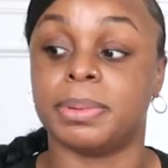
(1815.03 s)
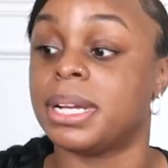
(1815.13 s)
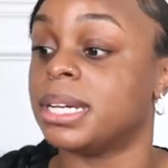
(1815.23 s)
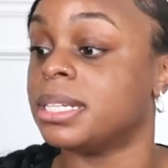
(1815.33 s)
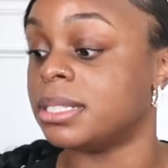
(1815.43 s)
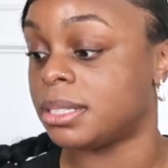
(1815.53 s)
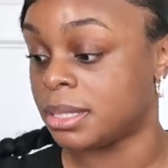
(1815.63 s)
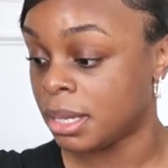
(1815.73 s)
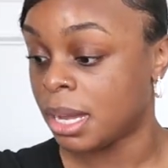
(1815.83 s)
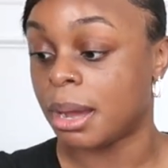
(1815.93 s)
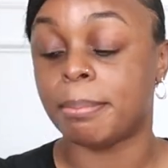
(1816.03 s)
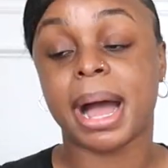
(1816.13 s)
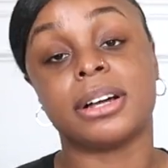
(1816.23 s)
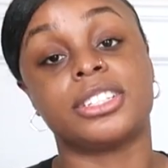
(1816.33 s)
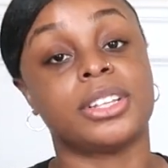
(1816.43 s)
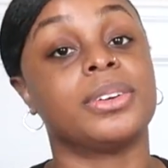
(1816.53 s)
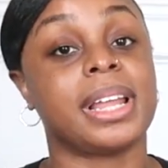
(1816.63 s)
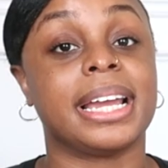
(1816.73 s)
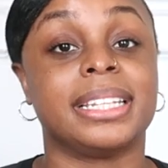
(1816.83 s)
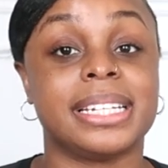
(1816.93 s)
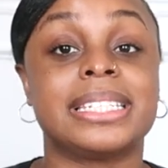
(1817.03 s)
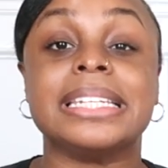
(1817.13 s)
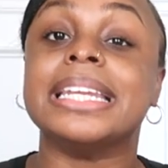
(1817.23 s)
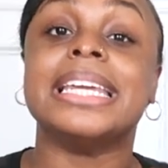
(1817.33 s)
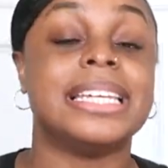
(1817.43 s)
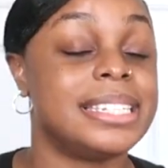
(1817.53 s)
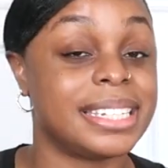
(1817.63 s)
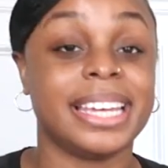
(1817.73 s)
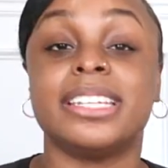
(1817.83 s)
because a milestone like this needs it.